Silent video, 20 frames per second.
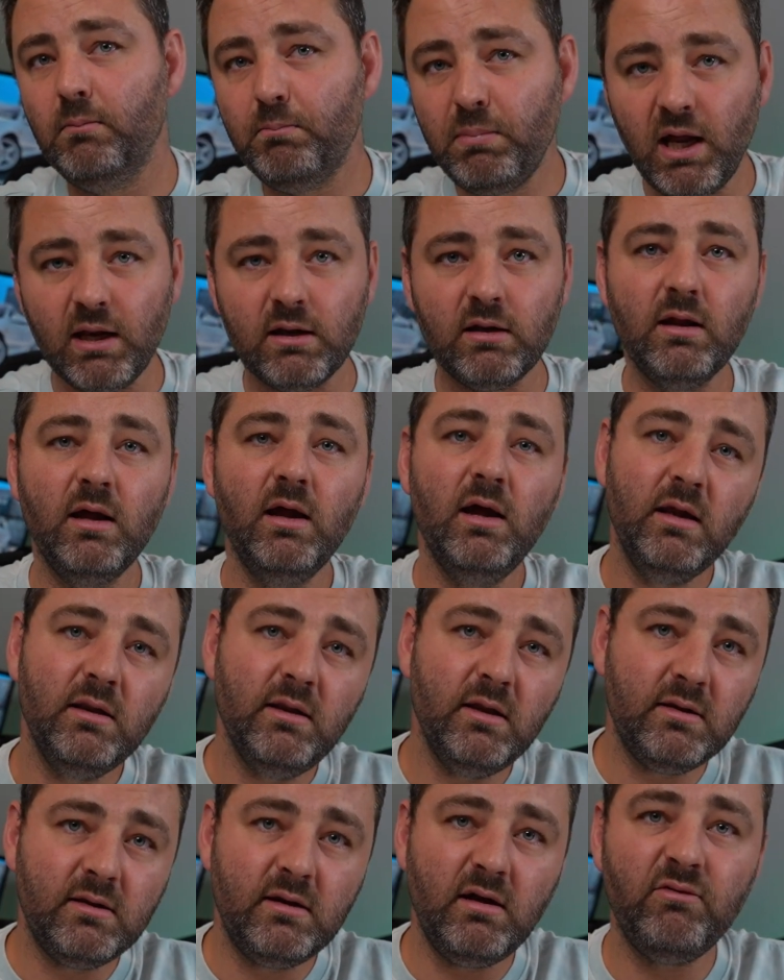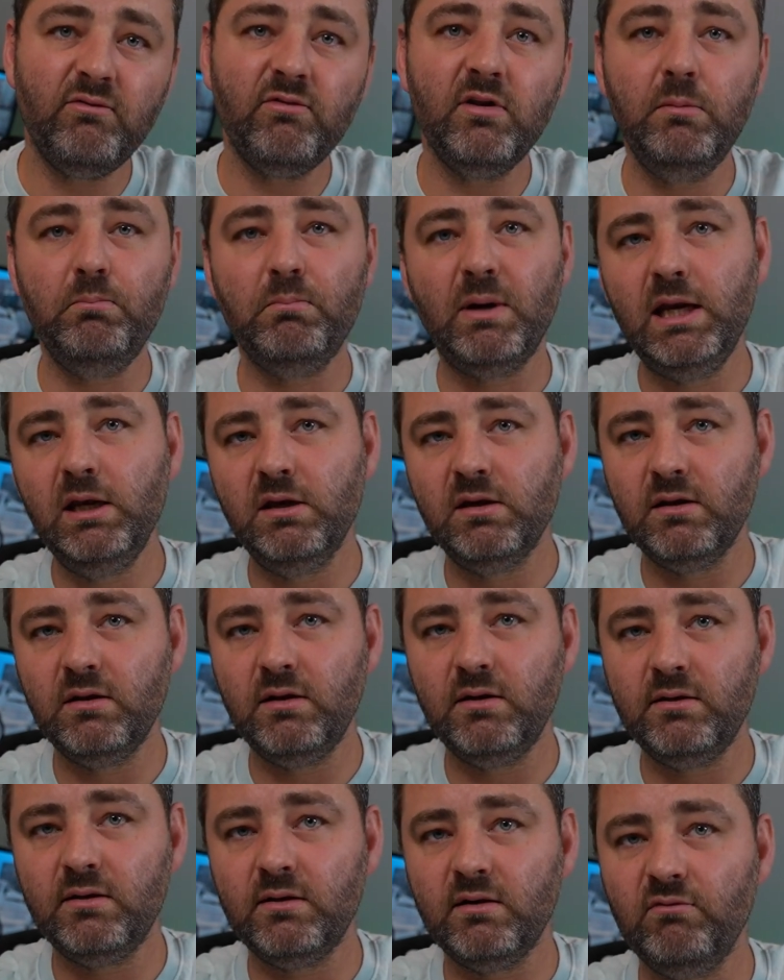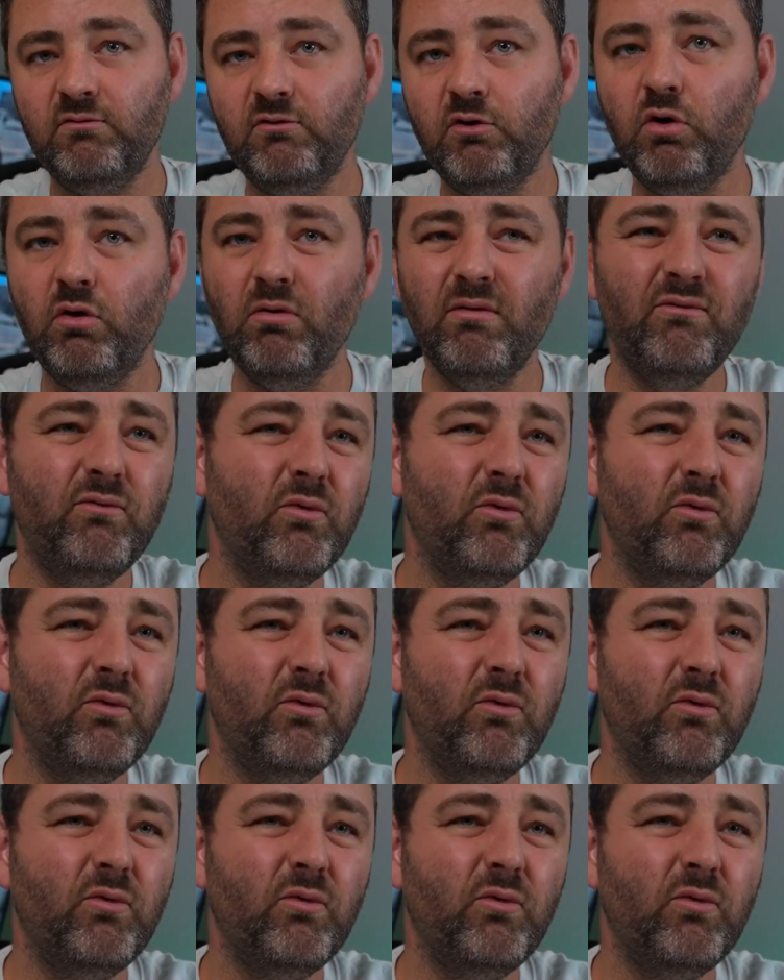but there's definitely maintenance involved,